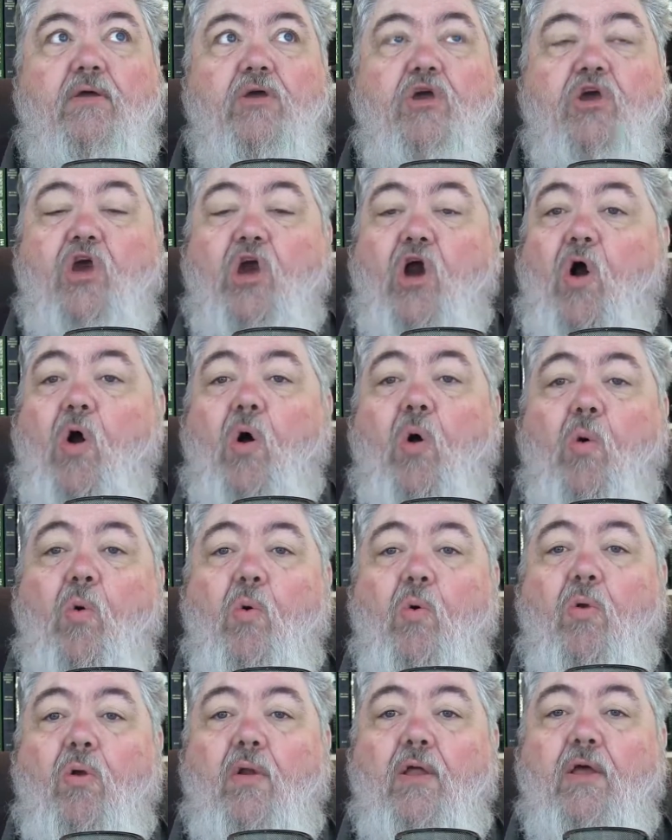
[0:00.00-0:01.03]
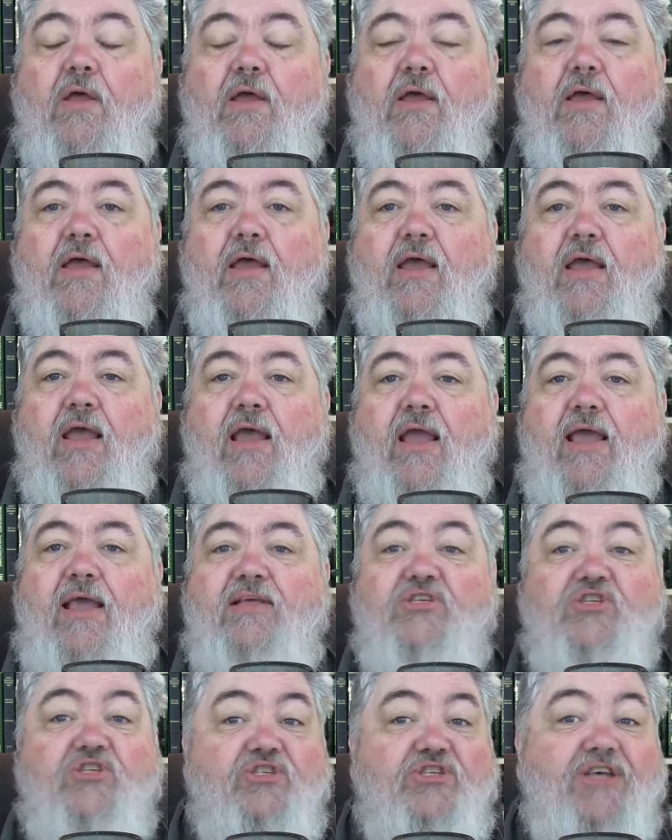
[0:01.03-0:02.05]
goal
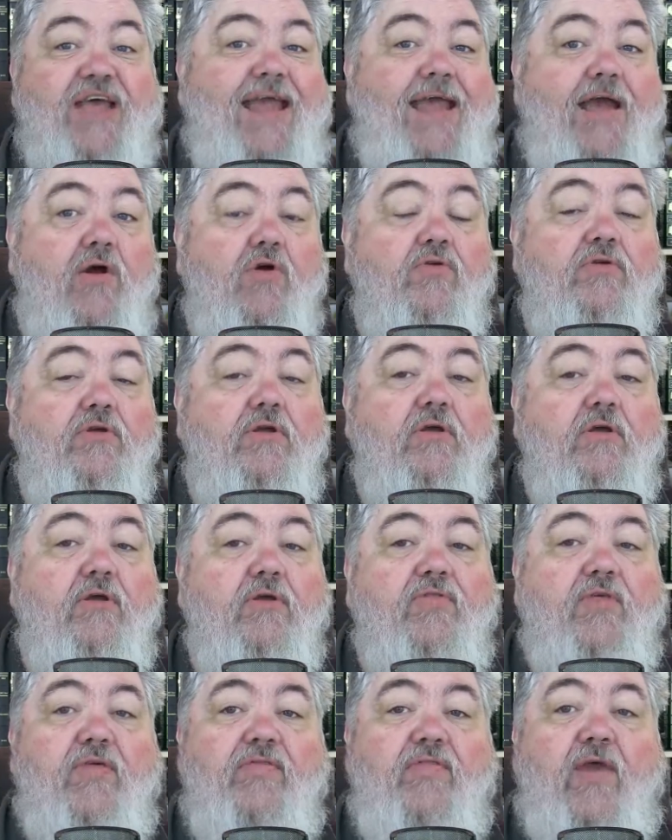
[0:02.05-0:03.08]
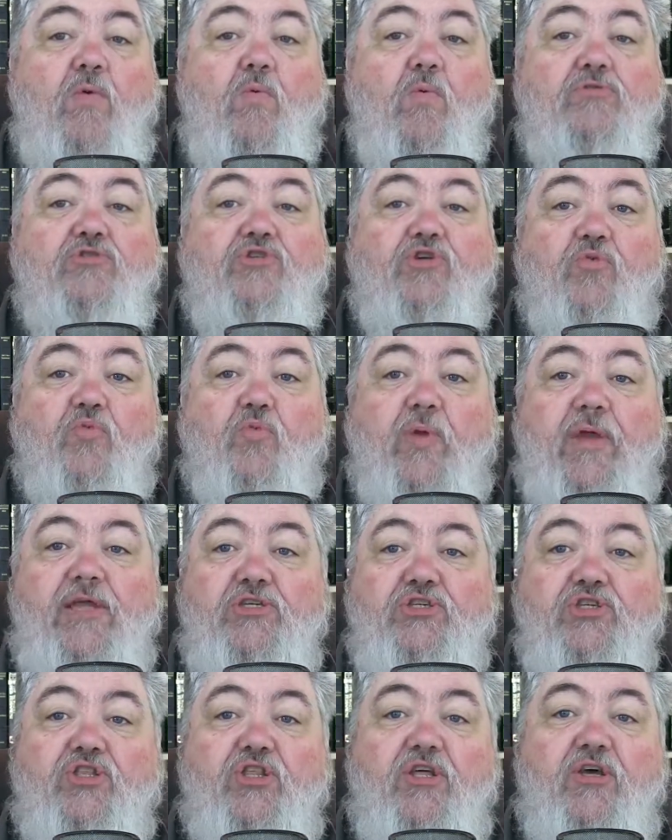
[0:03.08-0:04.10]
is sound, that they want to
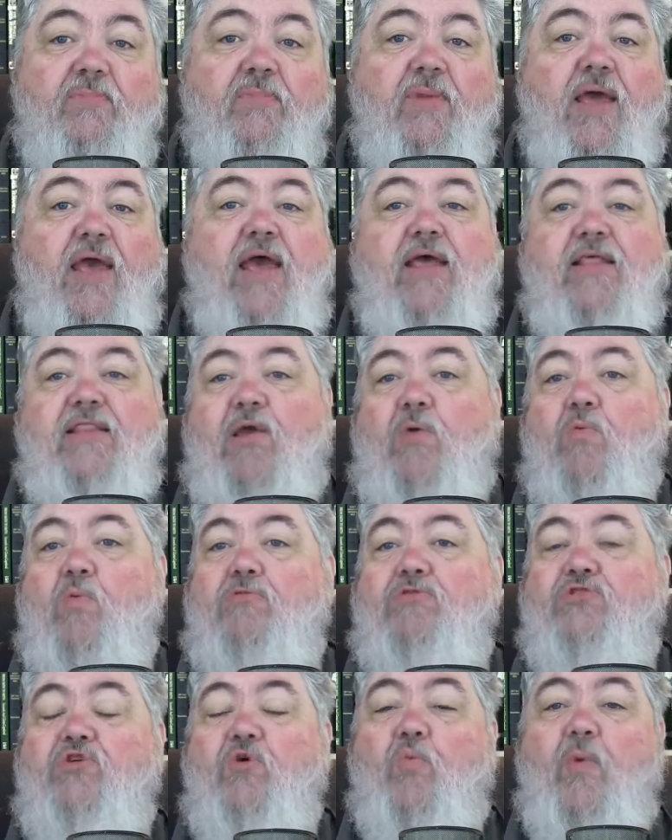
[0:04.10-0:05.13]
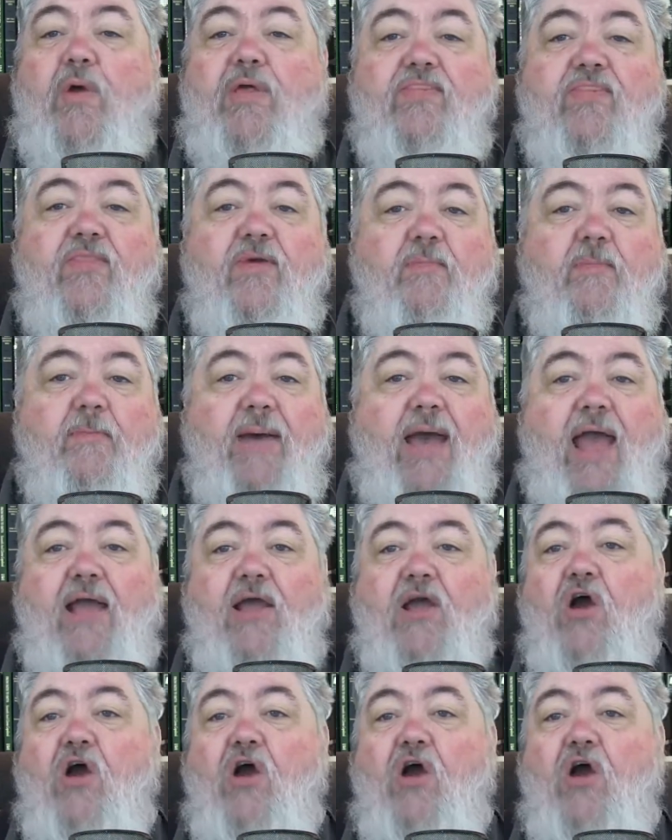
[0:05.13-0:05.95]
reach them. They want to win them back